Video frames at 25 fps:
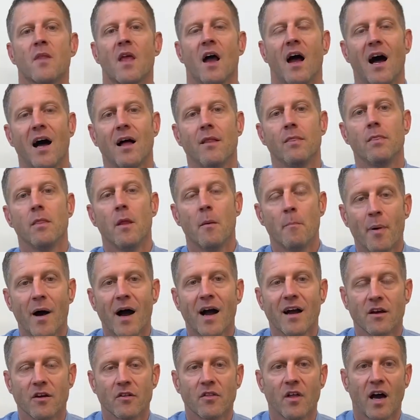and the
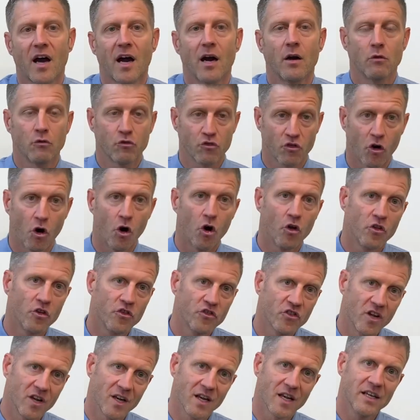back of the house, or there's
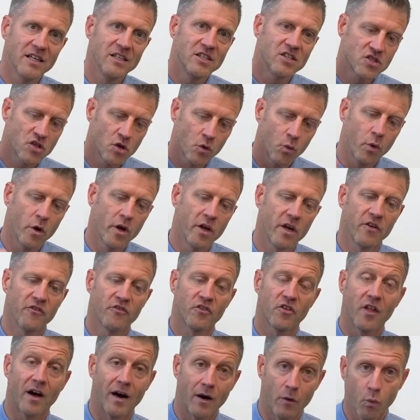at least a way for
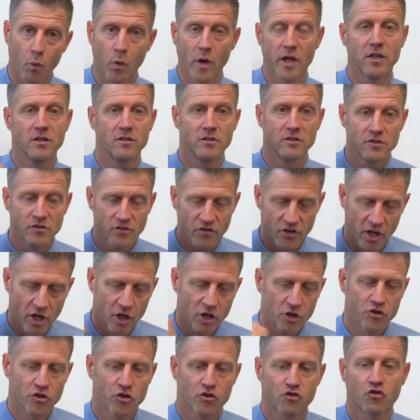that wind
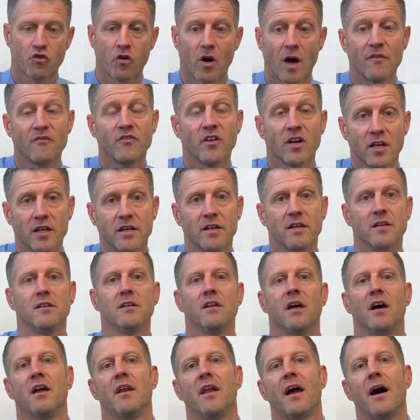to travel in
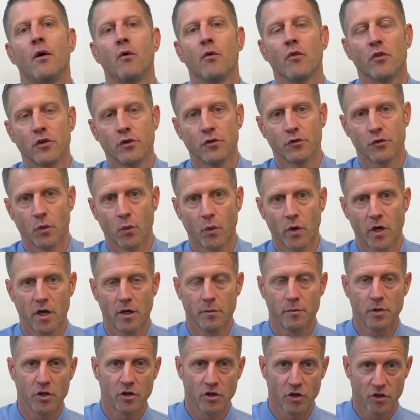and out the other way,
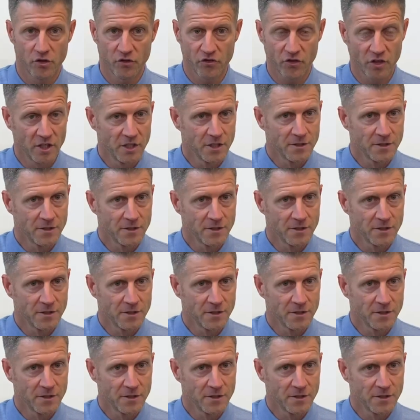because